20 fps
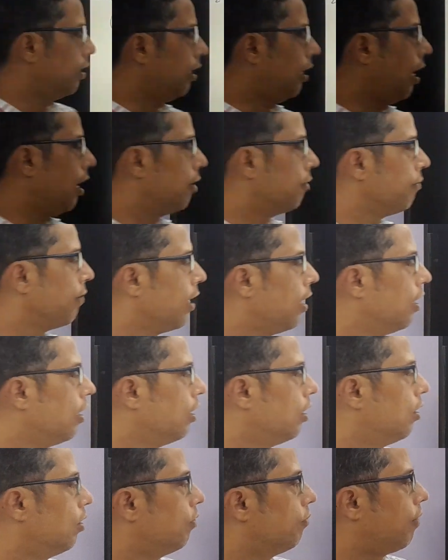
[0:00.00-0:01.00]
Okay,
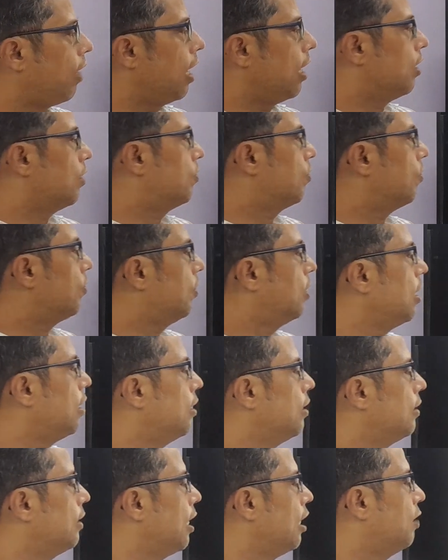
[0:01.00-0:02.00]
fine. So
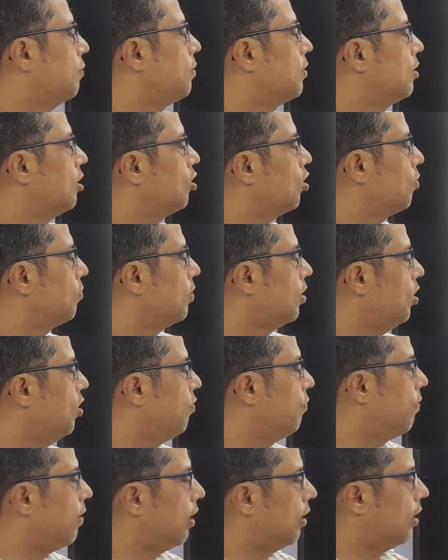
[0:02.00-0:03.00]
this is the expression of the
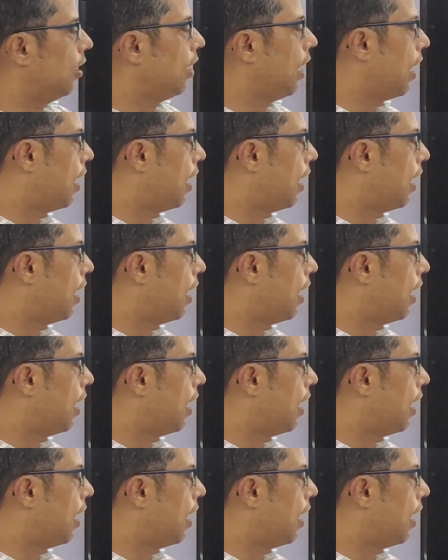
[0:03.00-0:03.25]
Q factor.